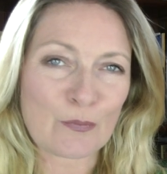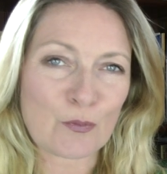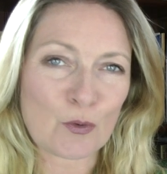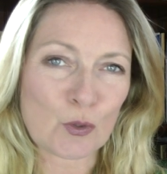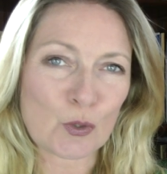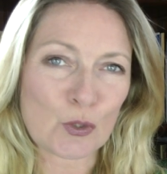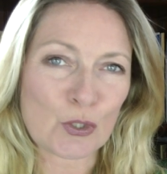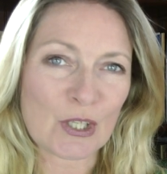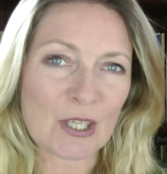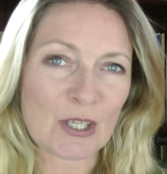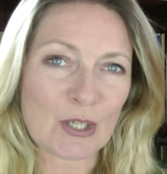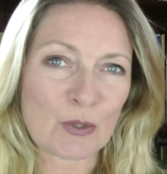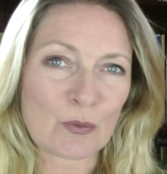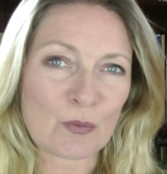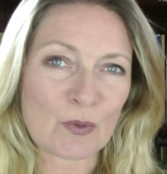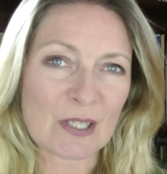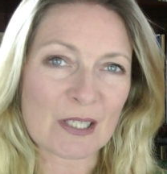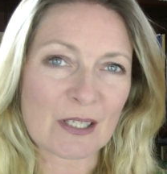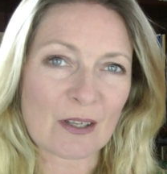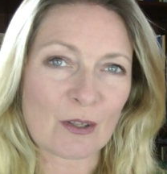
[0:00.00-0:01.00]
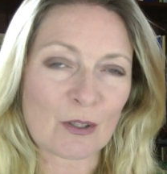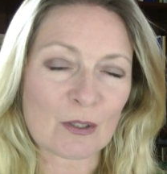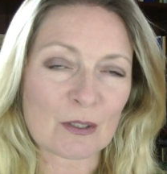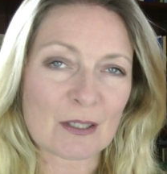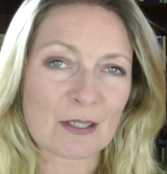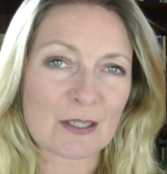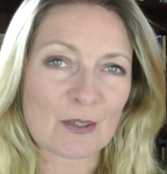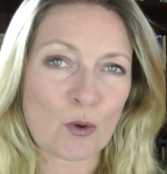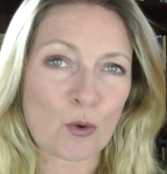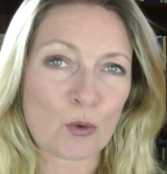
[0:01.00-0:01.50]
full year
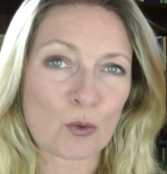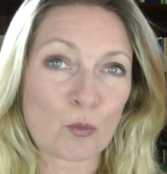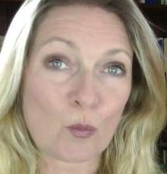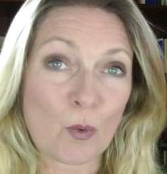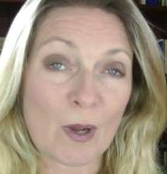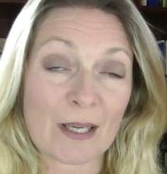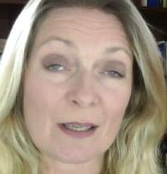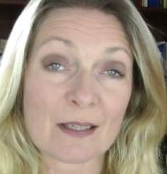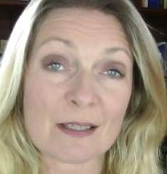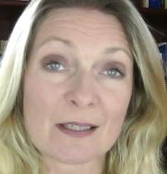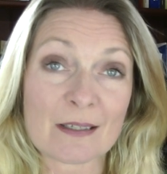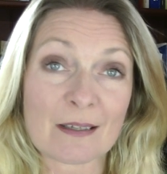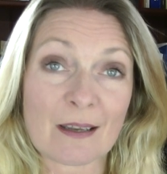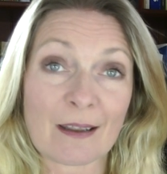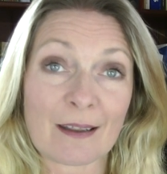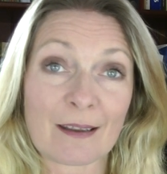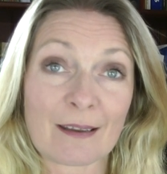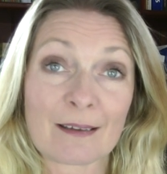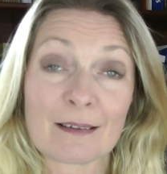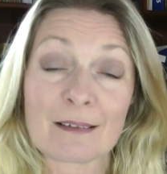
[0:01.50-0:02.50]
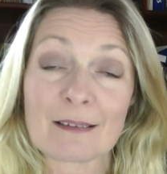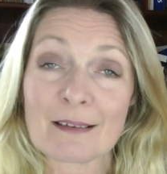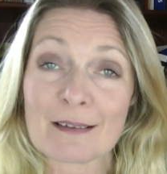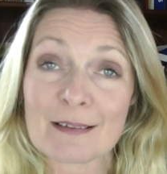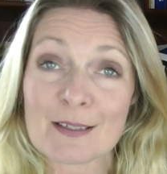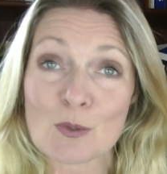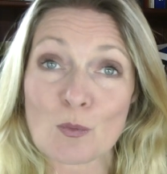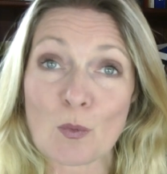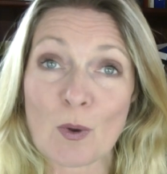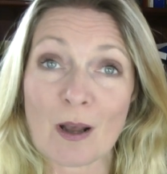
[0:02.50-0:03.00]
results on Wednesday
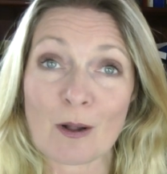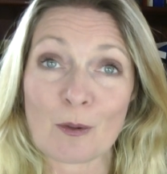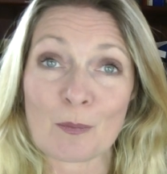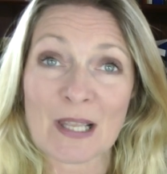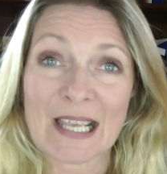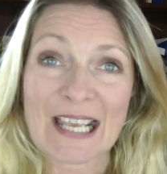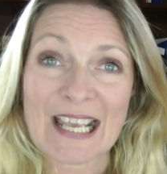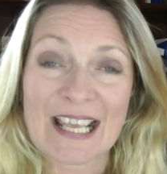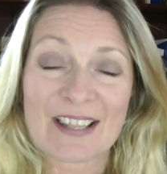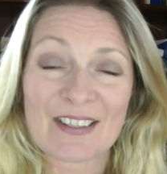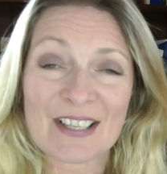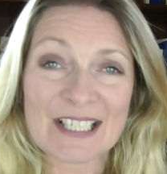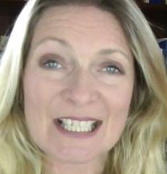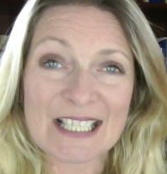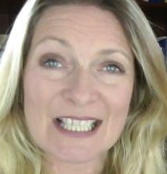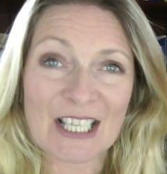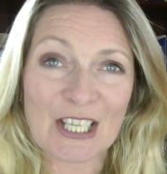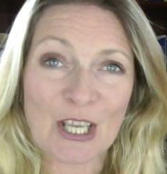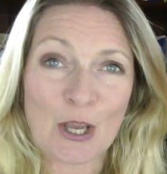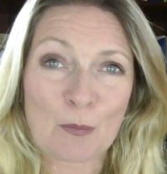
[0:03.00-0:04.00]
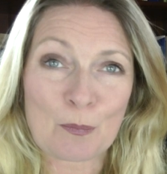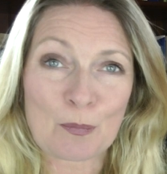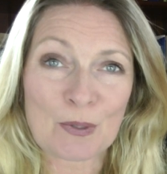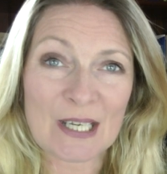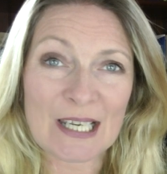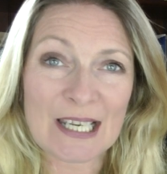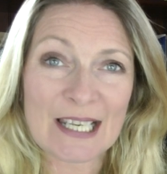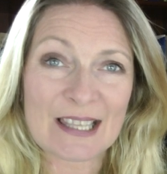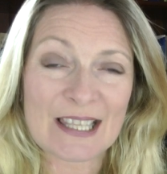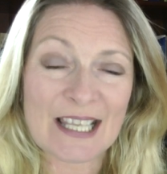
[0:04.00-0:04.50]
as well. This is the
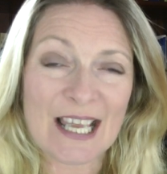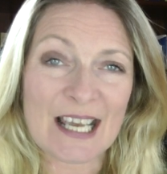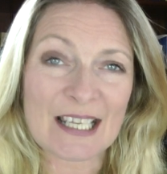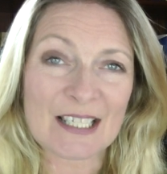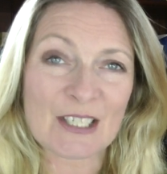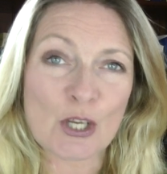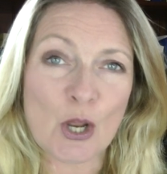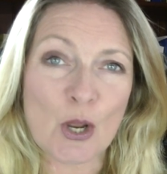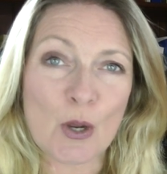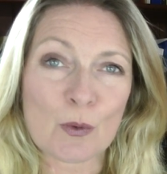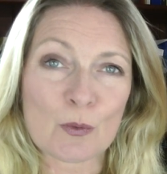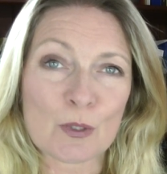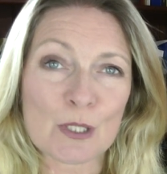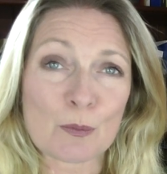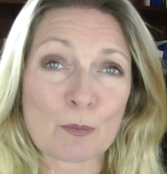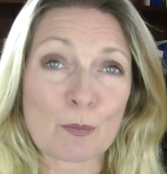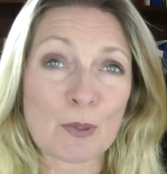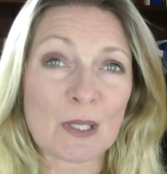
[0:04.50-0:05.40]
company that owns